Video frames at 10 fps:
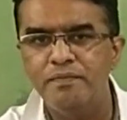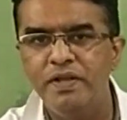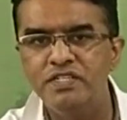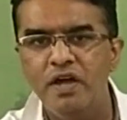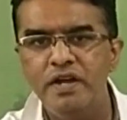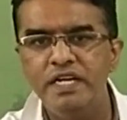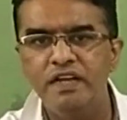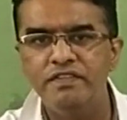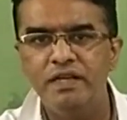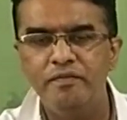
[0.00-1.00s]
Majority
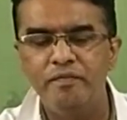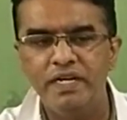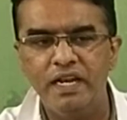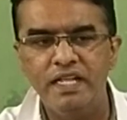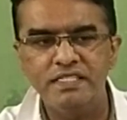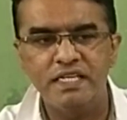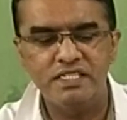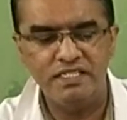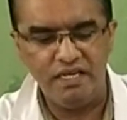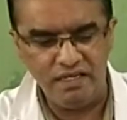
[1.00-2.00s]
of the metal ions are
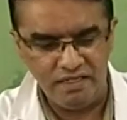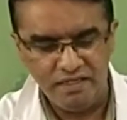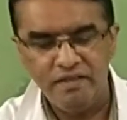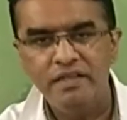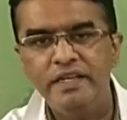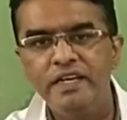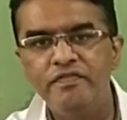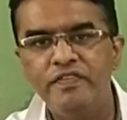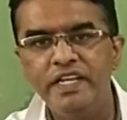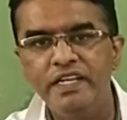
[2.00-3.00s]
still in
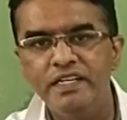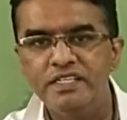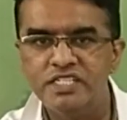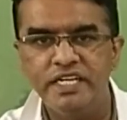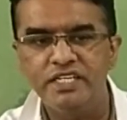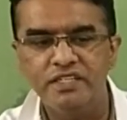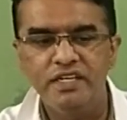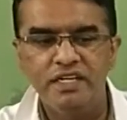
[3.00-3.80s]
free state.